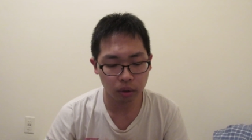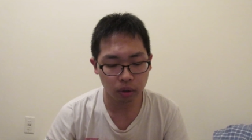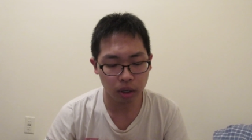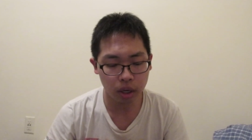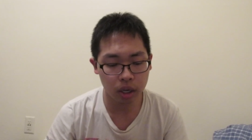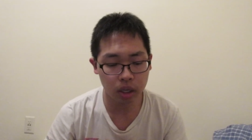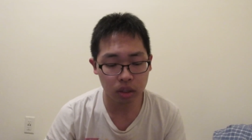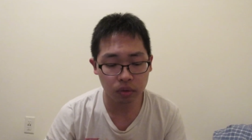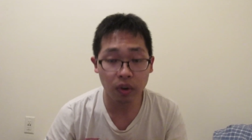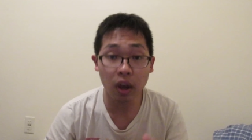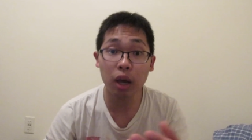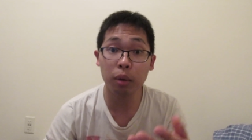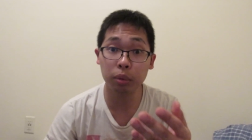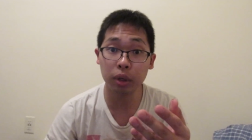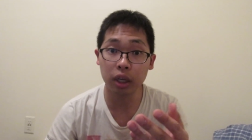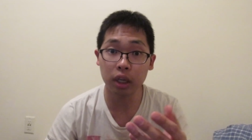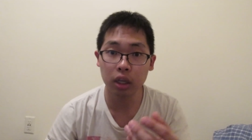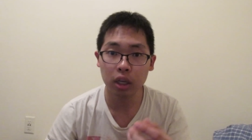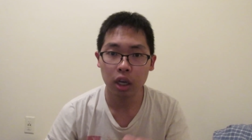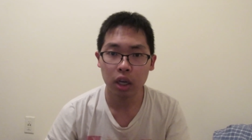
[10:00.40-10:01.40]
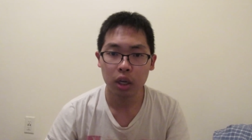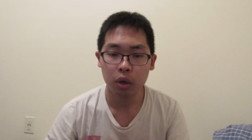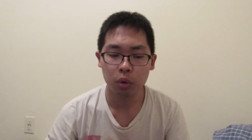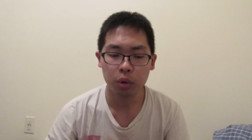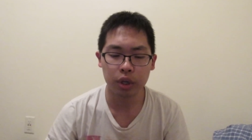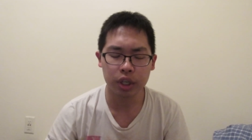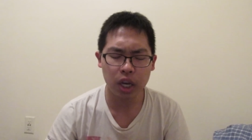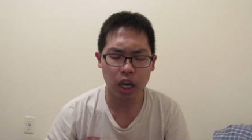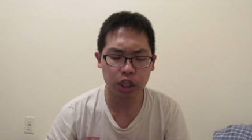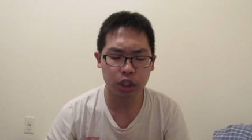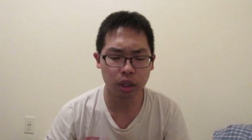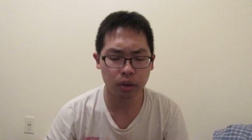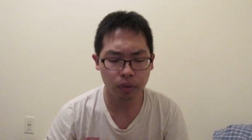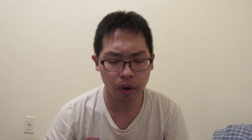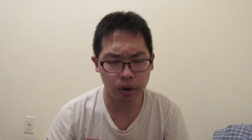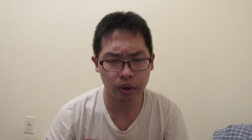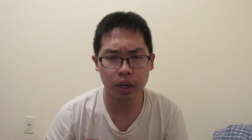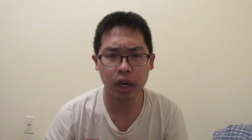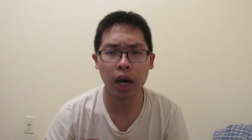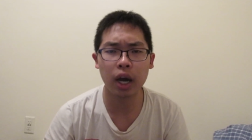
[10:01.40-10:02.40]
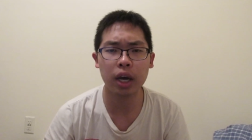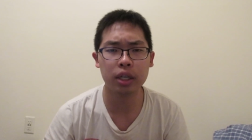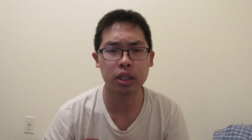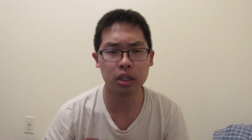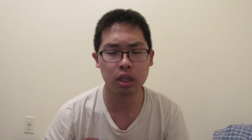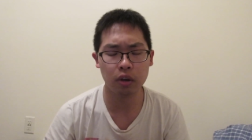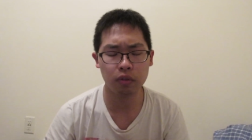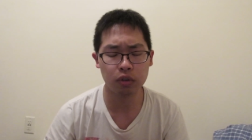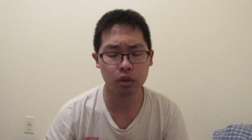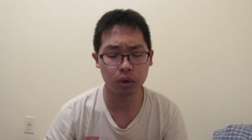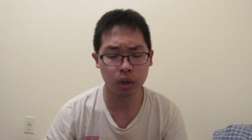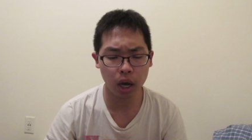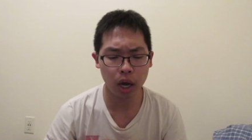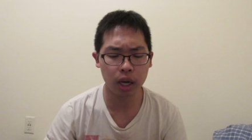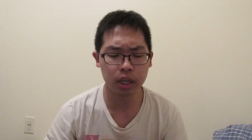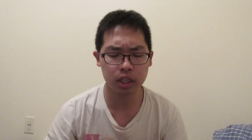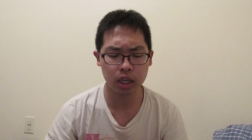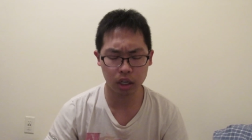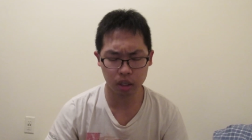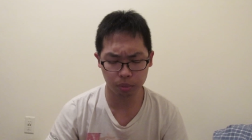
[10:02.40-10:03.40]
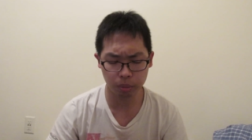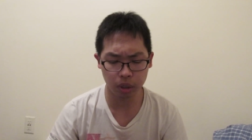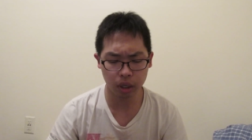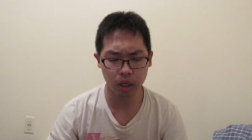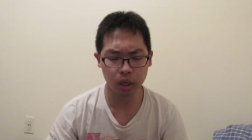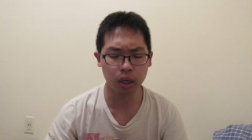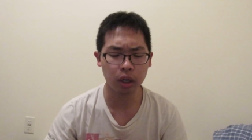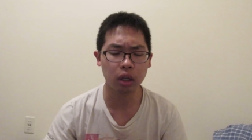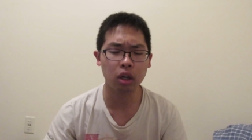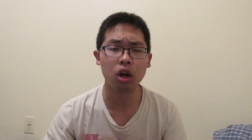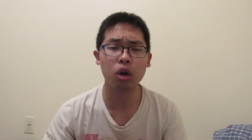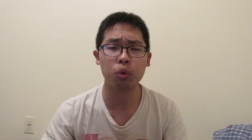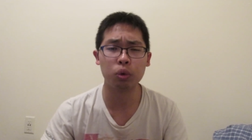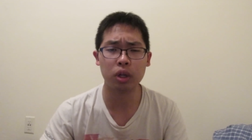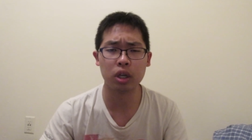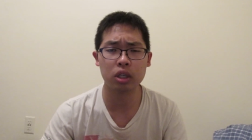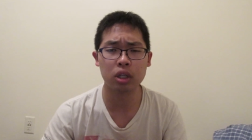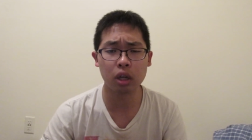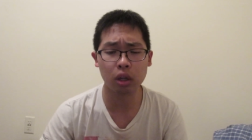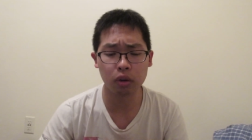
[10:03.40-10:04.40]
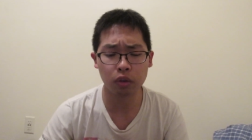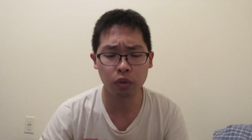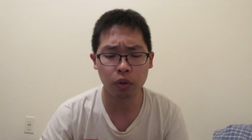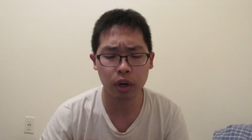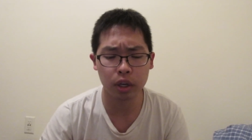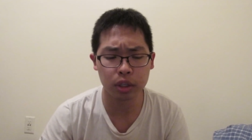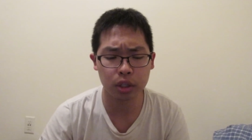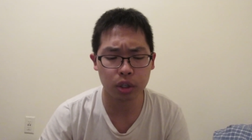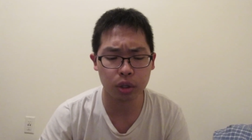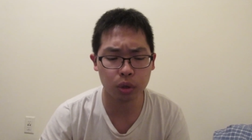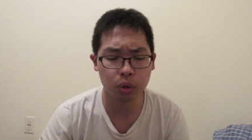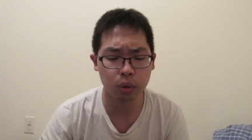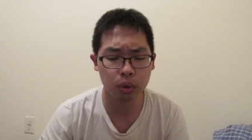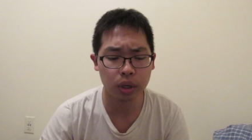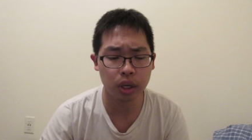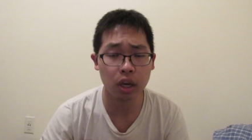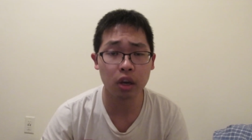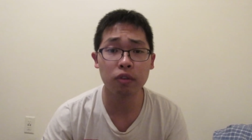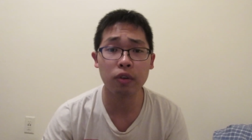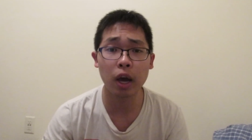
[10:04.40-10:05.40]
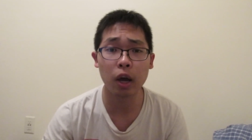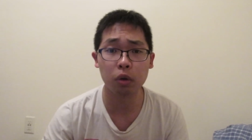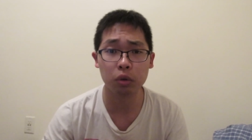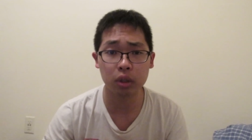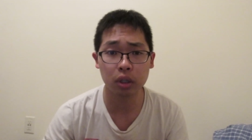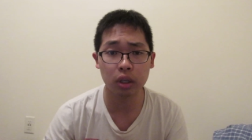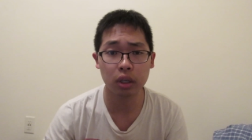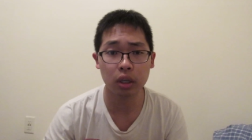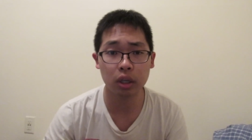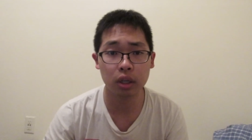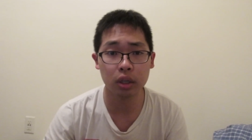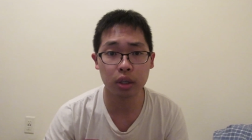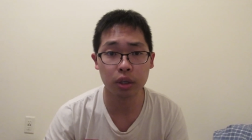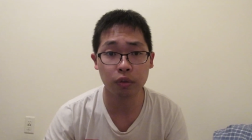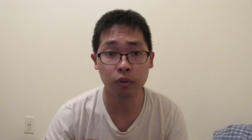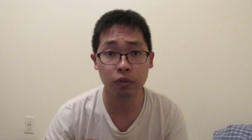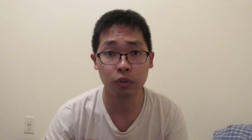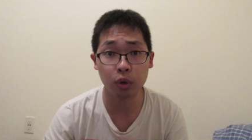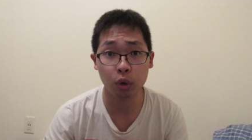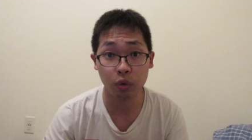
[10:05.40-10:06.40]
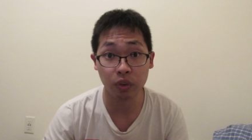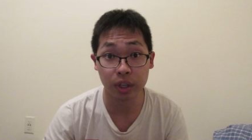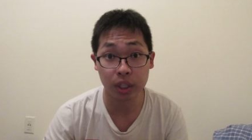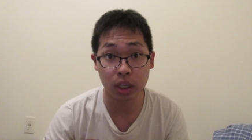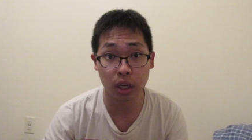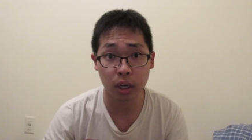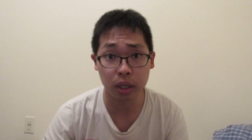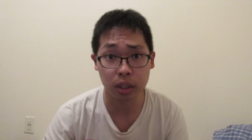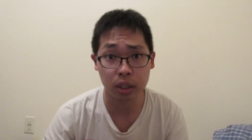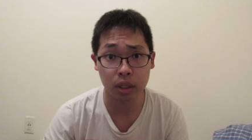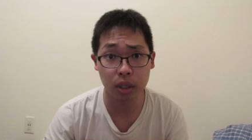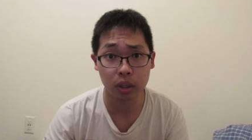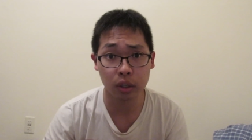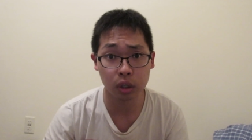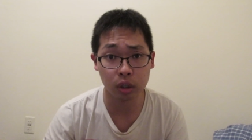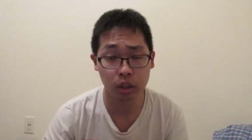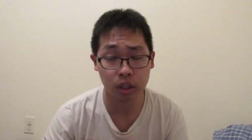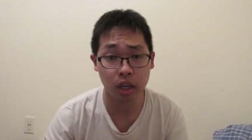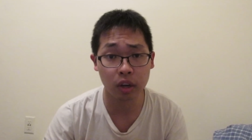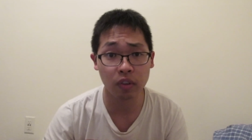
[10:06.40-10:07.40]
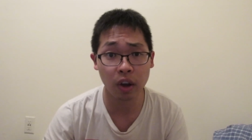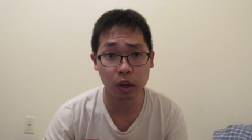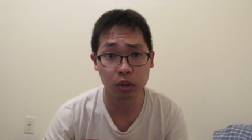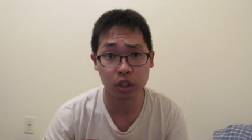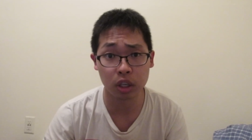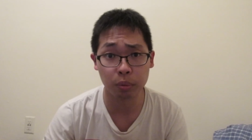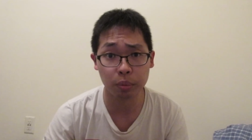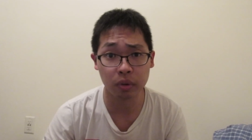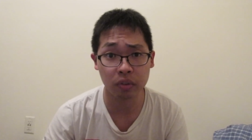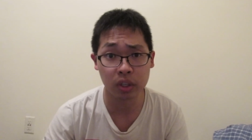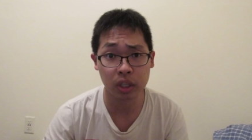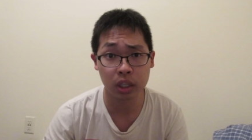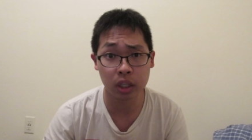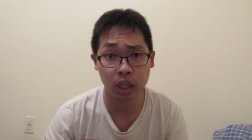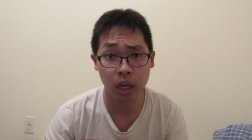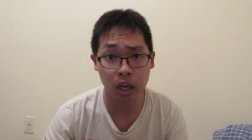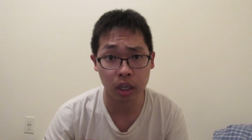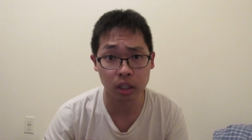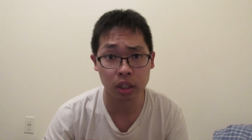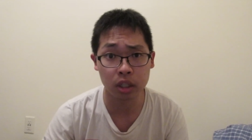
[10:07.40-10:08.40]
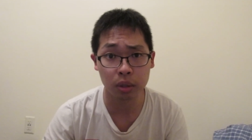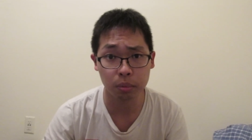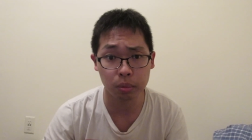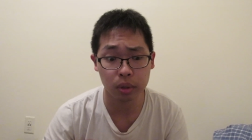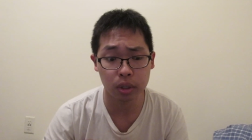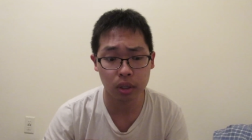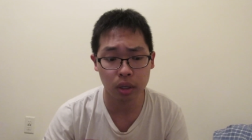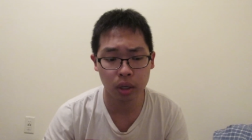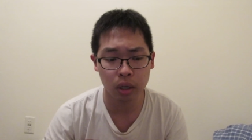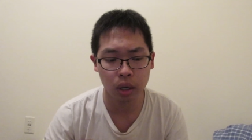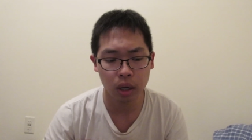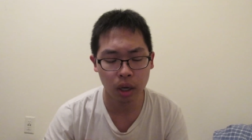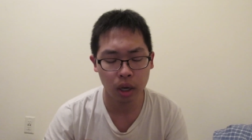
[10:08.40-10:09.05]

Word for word: his family was actually very kind enough to contact me along with his other friends to give out a few of his customs, give out some of his customs.